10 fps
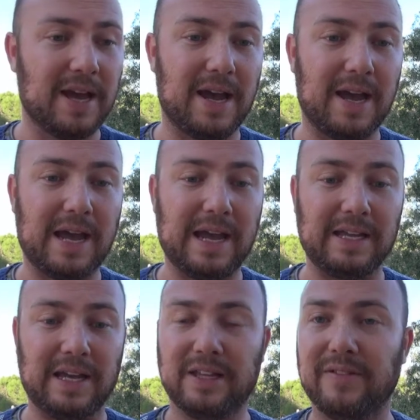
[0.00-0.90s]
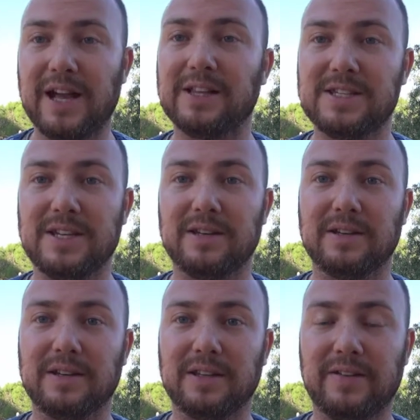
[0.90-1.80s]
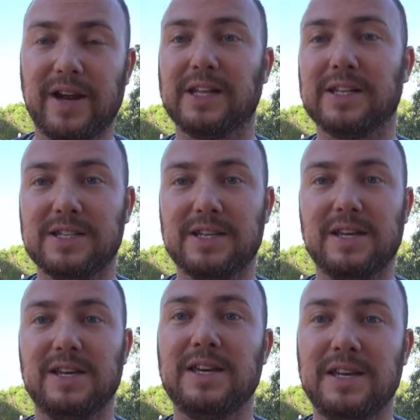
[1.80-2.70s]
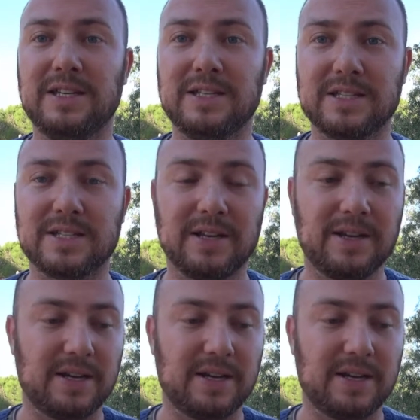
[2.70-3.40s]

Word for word: And the reality is